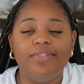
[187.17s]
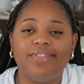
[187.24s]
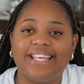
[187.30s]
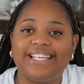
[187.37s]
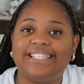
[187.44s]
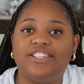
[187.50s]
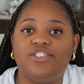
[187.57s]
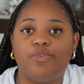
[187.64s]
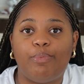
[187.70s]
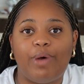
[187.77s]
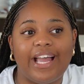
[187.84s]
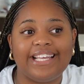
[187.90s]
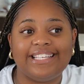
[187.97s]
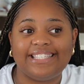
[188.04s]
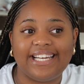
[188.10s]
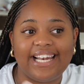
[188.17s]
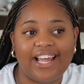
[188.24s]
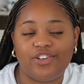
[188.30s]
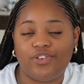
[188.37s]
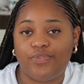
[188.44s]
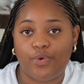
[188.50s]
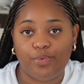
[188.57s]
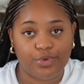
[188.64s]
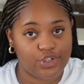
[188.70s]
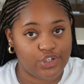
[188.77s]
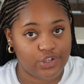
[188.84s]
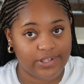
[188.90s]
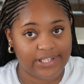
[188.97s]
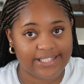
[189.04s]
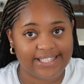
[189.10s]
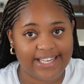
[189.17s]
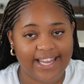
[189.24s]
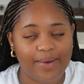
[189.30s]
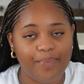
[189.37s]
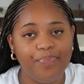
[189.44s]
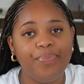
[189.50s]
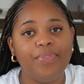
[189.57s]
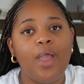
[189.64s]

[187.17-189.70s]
They say Dubai is the land of opportunity.